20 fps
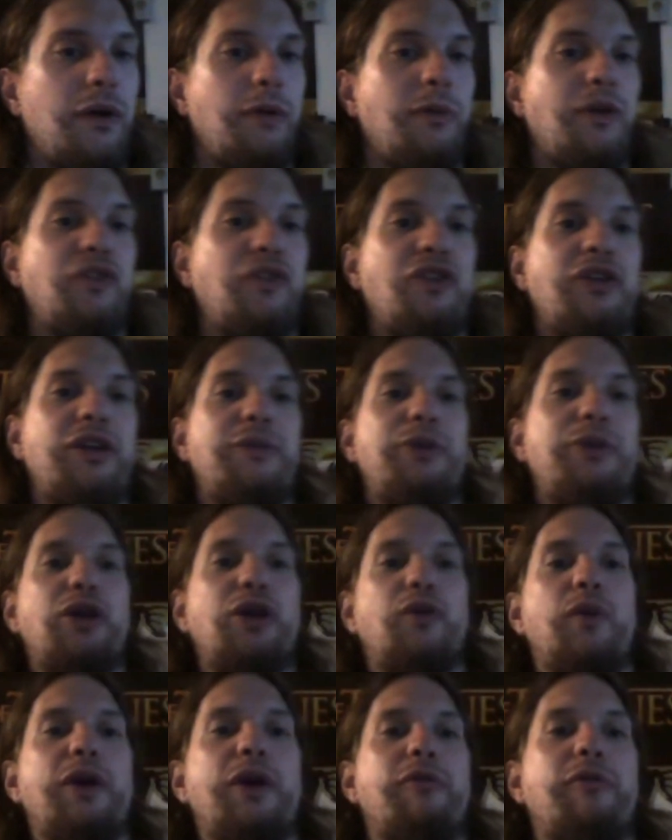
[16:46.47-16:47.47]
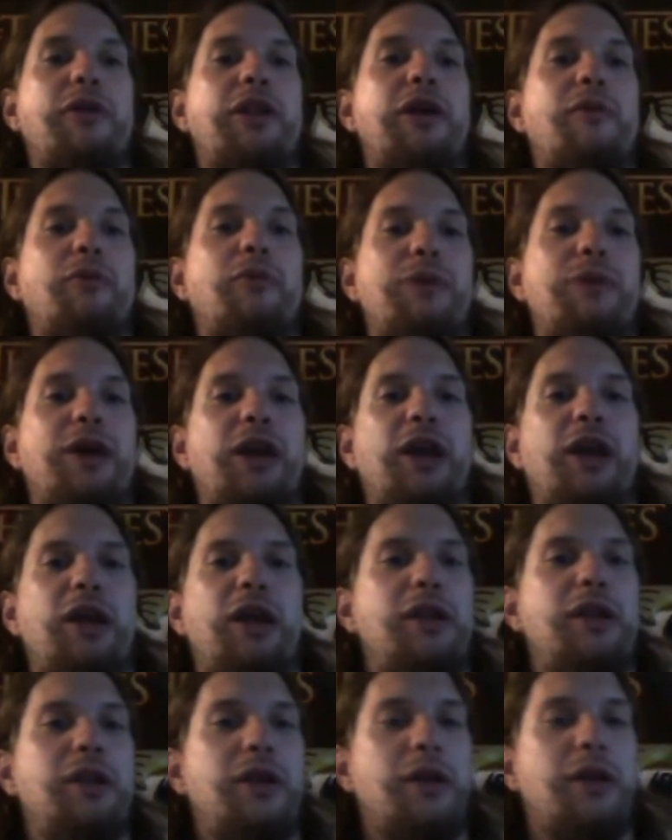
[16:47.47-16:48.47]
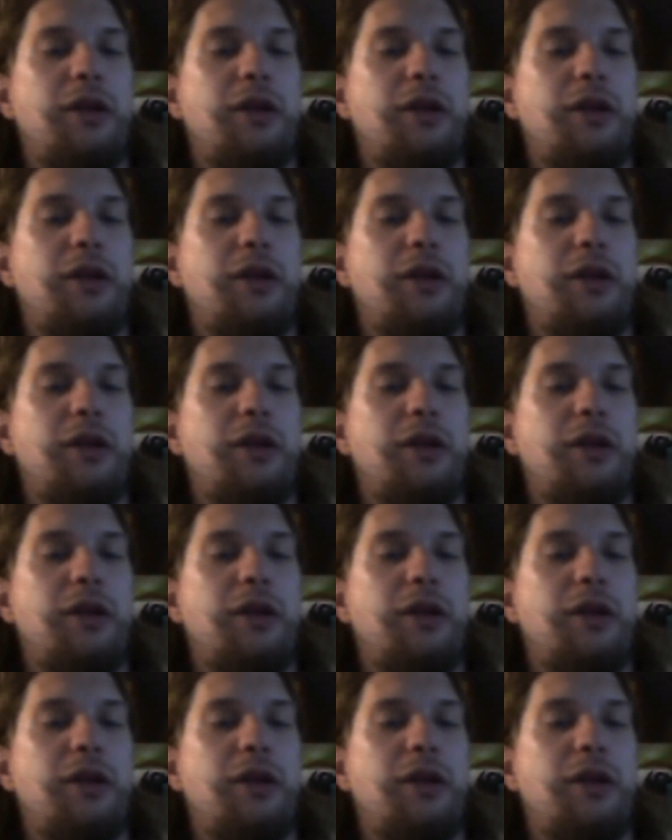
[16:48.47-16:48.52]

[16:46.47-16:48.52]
which I'll give you a quick rundown with my hand.